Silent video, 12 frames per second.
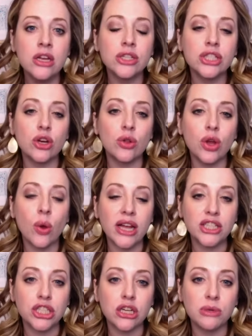So the
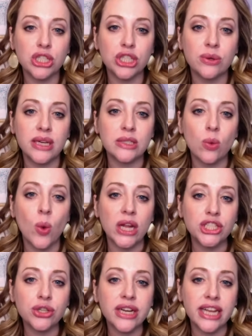question number 2 is
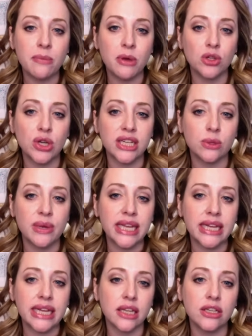what's your email address so we
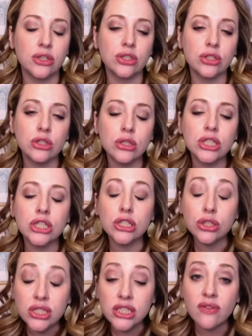can send you
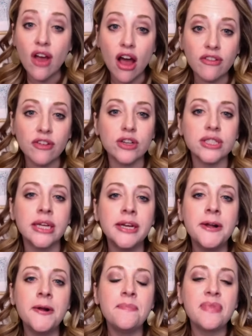exclusive offers
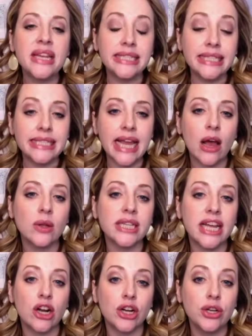discounts
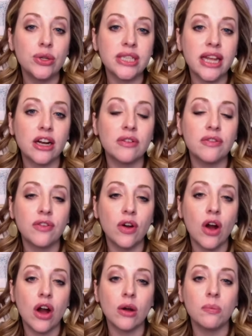and our newsletter
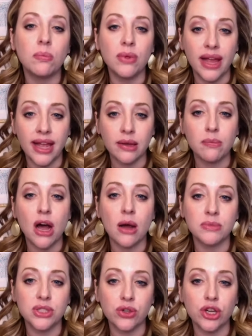for our blank
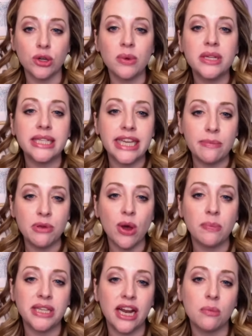moms group to keep you
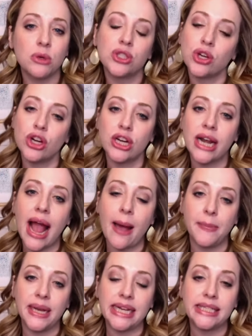updated on the most current
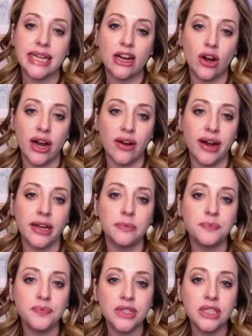happenings in our area.
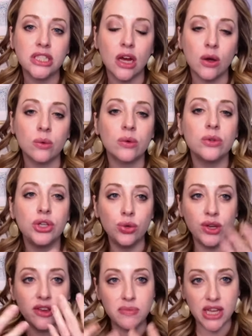So
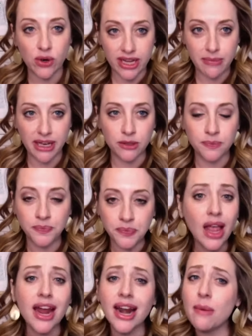you give me your email,
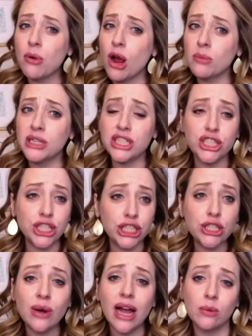and I promise to
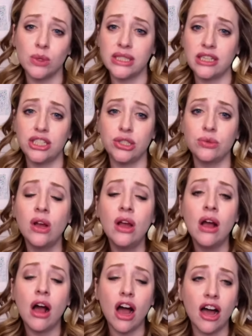you, I will send you
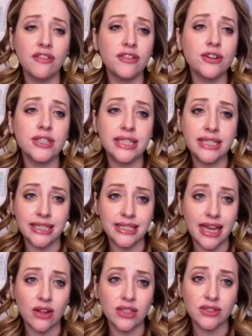offers and
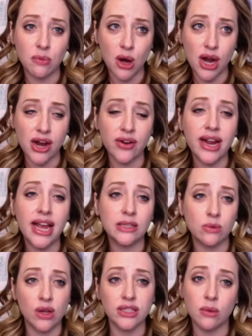discounts from our area
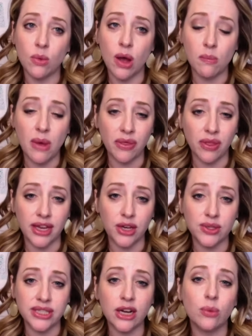as well as a, a monthly
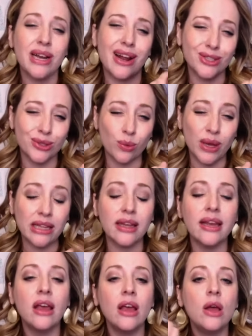newsletter. We now do it
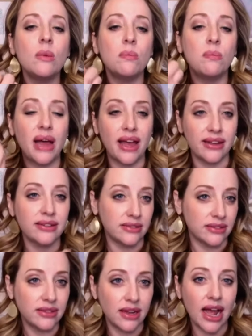weekly, but
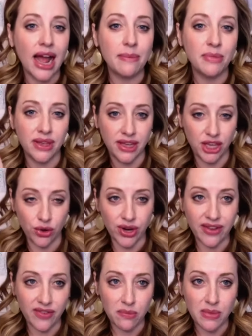I'm you're
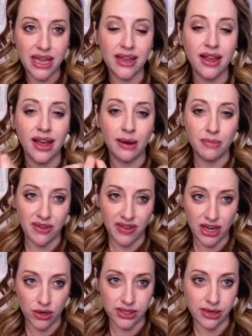giving me and I'm
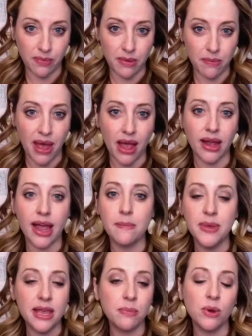giving you something back.
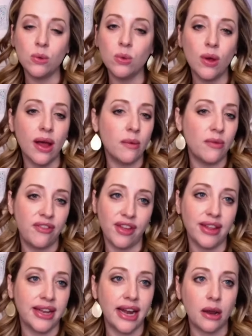And people will
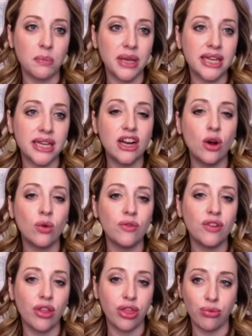fill it in because they don't
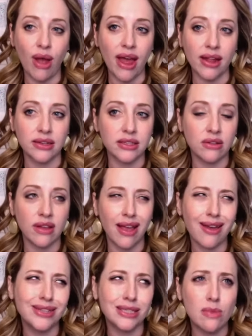feel threatened. They're like,
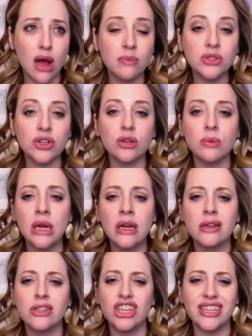oh, it's a mom's group.
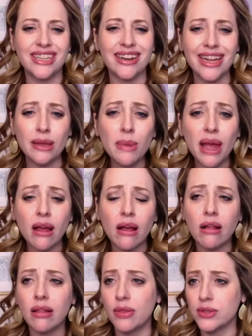She has an
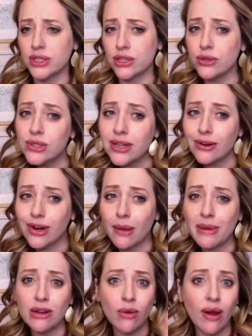email and there's a newsletter
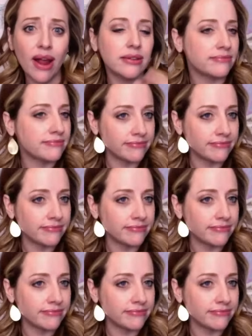coming. Great.